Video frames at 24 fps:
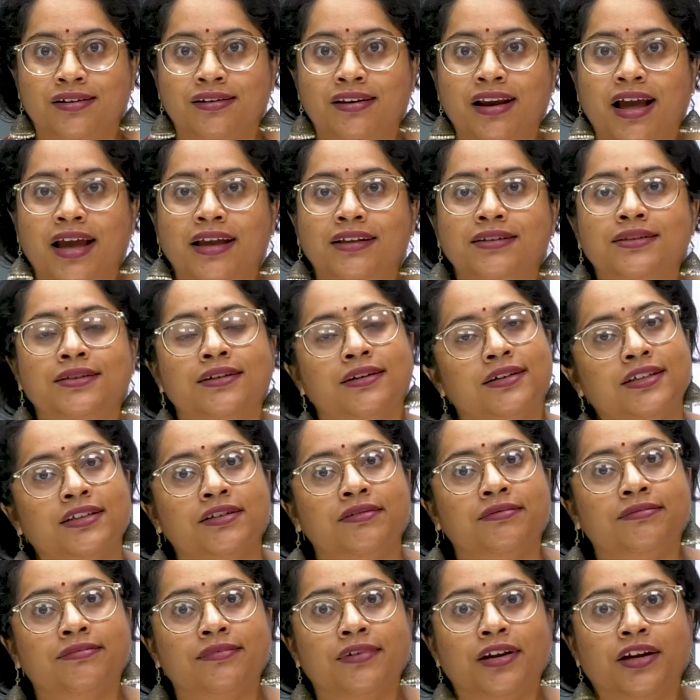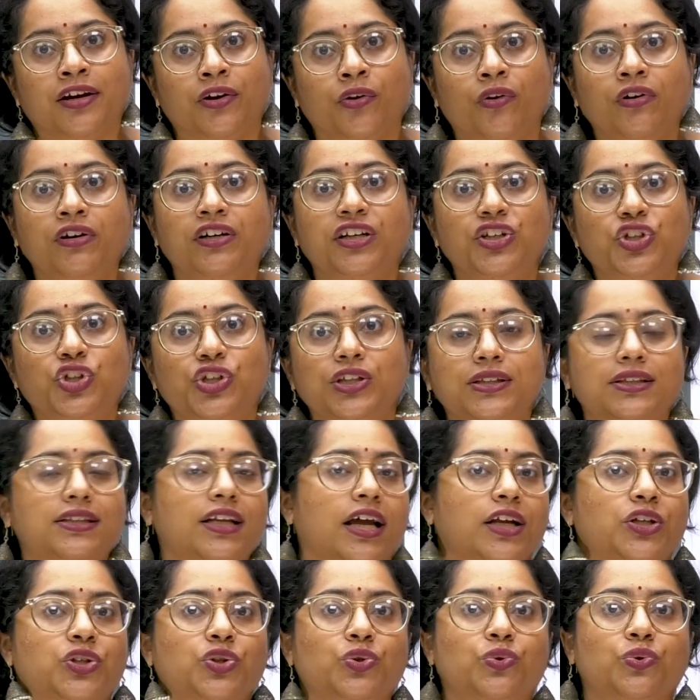like certain, you know, dishes
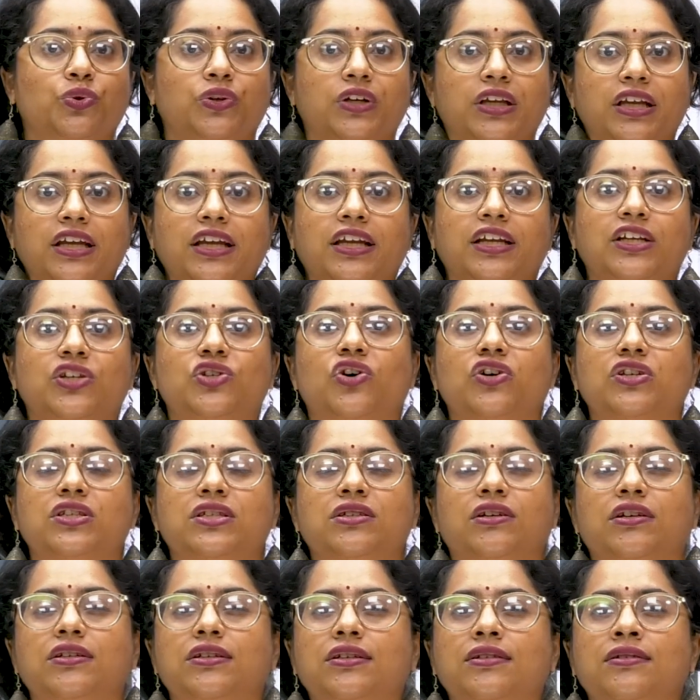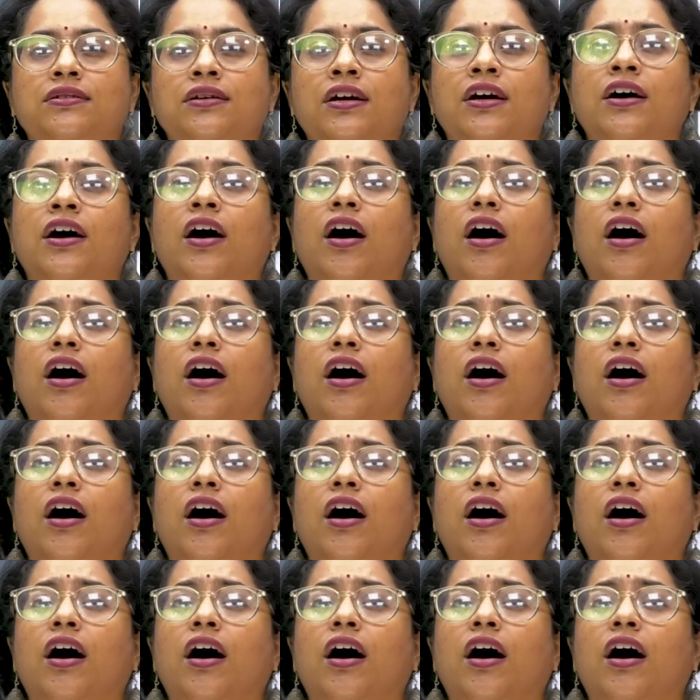that you eat or certain